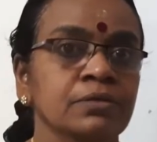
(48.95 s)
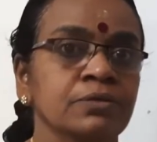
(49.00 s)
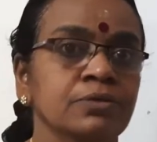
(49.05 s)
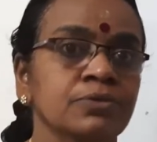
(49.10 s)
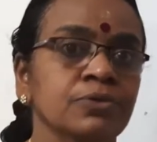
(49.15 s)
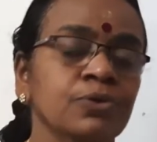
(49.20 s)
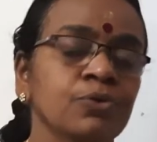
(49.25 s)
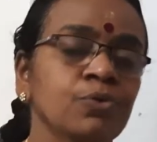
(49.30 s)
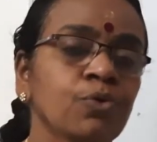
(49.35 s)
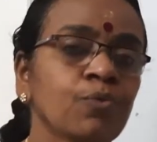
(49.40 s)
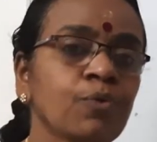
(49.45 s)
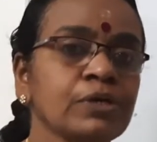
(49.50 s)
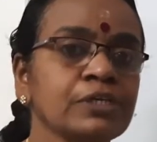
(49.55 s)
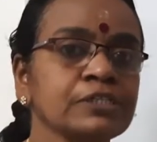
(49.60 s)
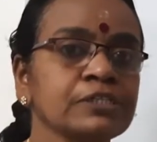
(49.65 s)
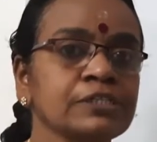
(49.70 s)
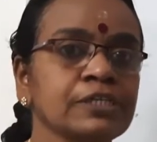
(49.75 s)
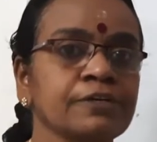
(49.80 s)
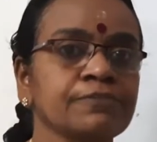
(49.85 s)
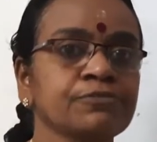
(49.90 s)
So you know what
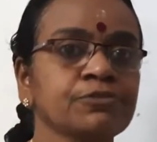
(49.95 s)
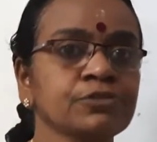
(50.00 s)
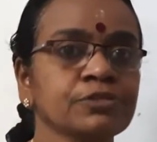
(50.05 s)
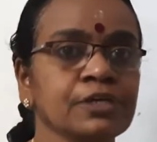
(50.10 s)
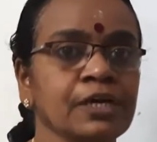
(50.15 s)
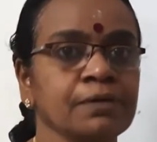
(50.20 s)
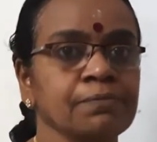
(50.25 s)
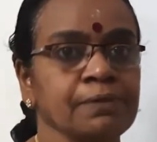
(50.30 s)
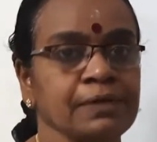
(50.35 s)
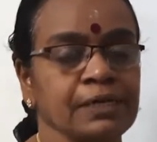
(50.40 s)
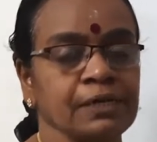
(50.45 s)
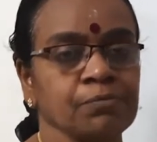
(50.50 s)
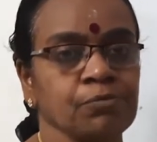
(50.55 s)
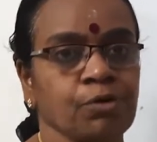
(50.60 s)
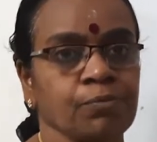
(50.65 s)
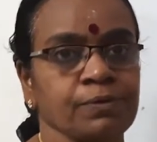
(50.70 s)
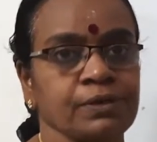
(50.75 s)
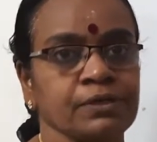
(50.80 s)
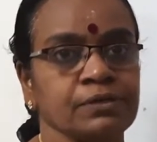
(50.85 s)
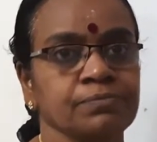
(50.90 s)
is shear force and bending
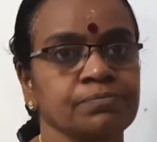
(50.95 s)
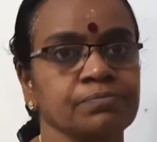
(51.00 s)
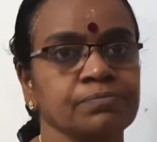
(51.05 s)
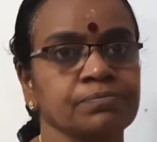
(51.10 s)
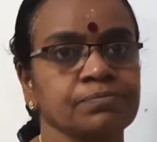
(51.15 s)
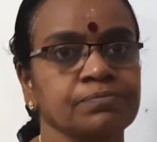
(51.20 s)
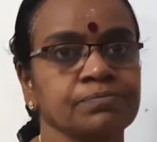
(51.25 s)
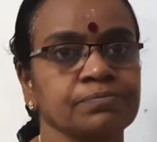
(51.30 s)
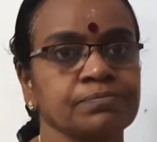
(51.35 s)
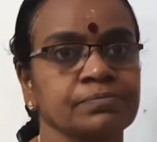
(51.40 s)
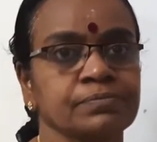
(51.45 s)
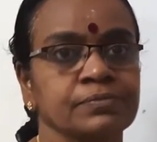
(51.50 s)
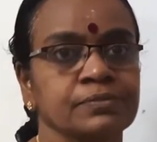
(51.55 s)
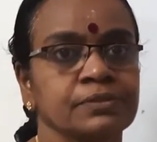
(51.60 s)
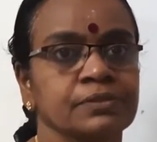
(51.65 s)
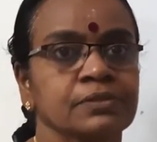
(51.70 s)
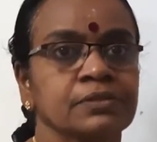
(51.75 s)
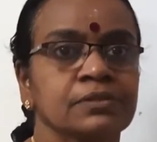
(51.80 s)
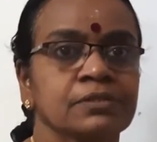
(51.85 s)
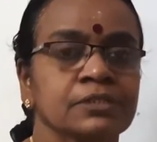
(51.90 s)
moment.
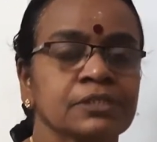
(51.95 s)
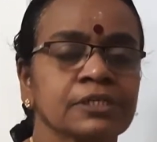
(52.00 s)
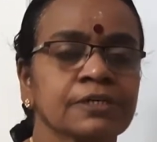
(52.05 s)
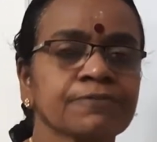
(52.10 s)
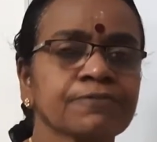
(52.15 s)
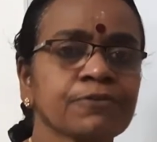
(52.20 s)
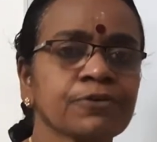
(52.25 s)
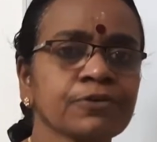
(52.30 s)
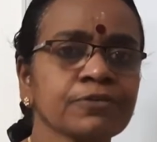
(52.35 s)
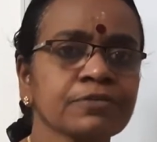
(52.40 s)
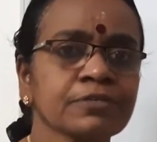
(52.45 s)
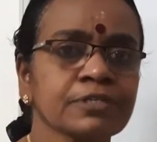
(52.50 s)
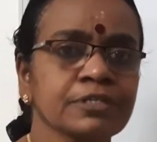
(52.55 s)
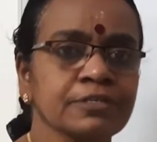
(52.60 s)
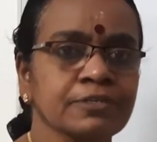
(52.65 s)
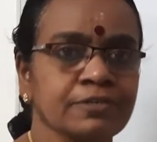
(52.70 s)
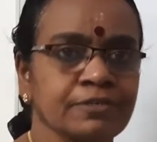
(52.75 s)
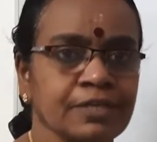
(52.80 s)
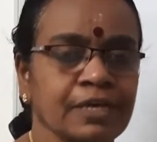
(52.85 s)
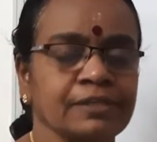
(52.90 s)
Shear force
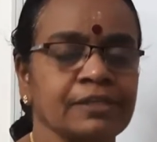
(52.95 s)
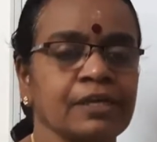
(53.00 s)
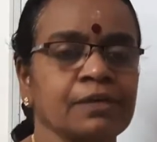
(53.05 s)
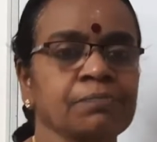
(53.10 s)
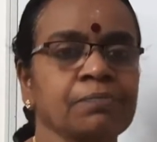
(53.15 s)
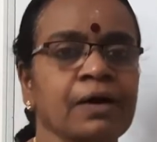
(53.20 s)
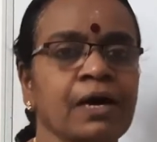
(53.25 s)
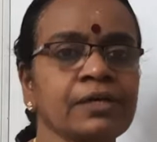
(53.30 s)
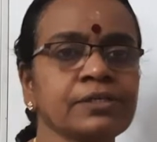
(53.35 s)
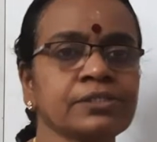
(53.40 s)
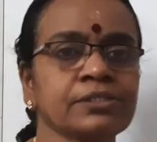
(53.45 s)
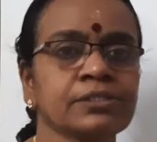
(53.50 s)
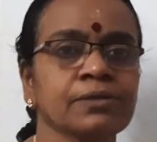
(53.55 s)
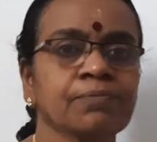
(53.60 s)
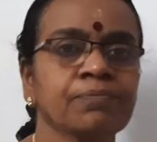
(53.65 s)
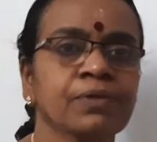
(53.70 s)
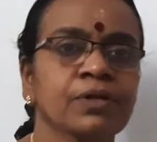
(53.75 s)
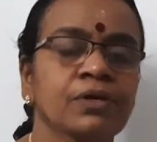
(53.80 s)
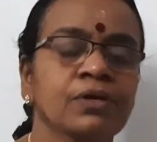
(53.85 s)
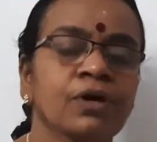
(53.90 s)
is nothing but
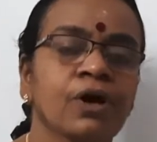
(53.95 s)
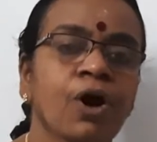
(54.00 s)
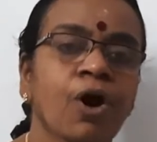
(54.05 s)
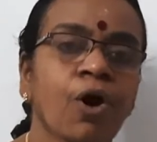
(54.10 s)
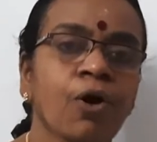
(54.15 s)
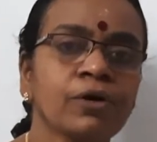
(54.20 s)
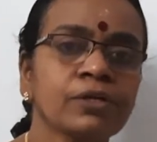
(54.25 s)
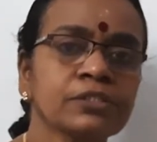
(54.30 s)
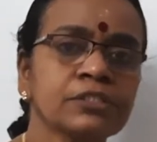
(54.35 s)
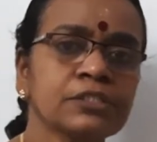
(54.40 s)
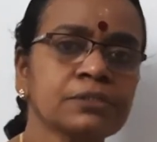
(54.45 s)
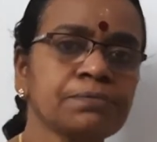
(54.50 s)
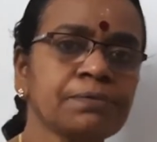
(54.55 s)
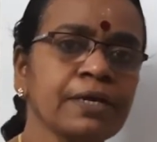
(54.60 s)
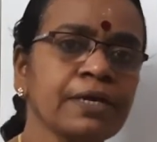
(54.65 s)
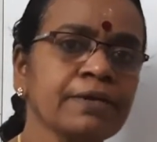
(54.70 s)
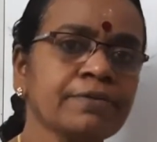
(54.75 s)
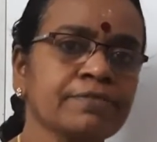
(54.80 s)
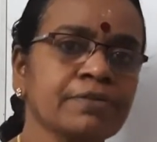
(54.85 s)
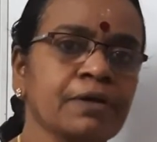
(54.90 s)

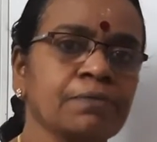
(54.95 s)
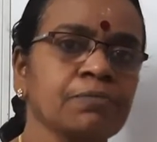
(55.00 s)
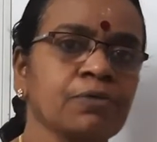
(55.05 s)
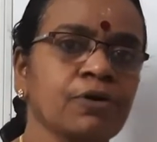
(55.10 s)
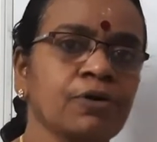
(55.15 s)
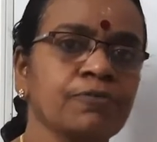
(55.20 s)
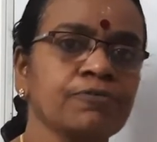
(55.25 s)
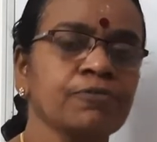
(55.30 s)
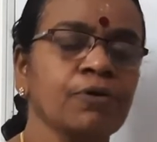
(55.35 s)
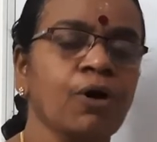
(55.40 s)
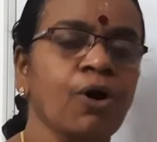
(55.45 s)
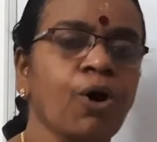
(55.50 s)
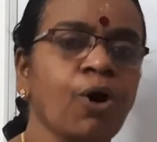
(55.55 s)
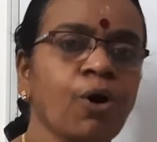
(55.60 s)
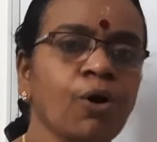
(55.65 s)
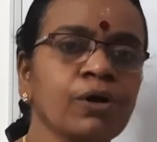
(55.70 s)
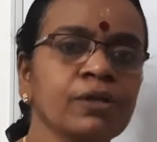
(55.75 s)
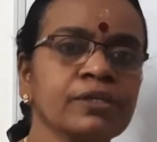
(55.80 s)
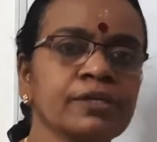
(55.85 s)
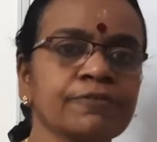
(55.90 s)
algebraic sum of
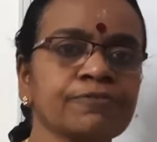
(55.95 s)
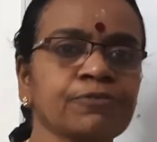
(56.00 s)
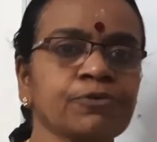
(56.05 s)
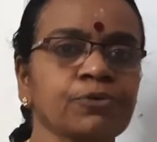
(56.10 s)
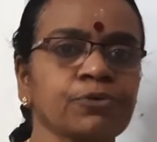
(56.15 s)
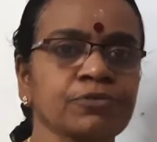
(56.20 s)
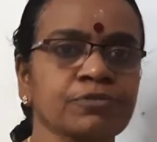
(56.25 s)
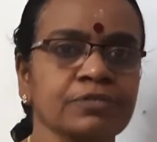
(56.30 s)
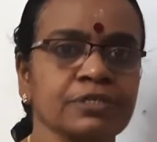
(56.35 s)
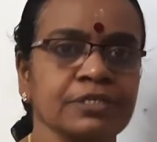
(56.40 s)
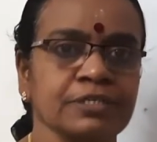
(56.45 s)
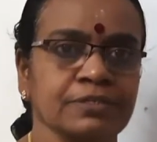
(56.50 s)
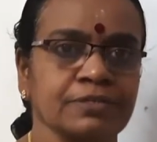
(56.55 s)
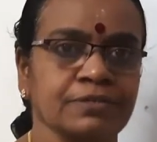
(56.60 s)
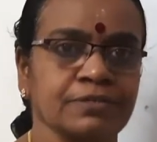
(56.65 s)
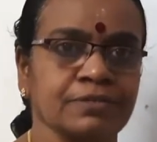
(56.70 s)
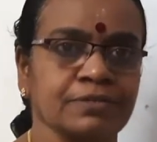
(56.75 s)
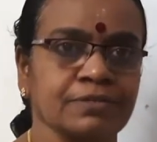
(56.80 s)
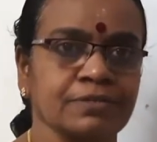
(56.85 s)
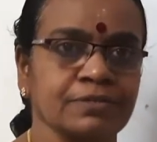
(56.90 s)
all the
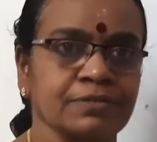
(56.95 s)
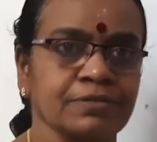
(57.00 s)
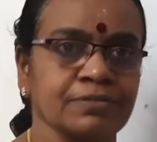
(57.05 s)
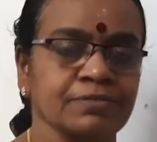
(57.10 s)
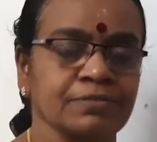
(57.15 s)
forces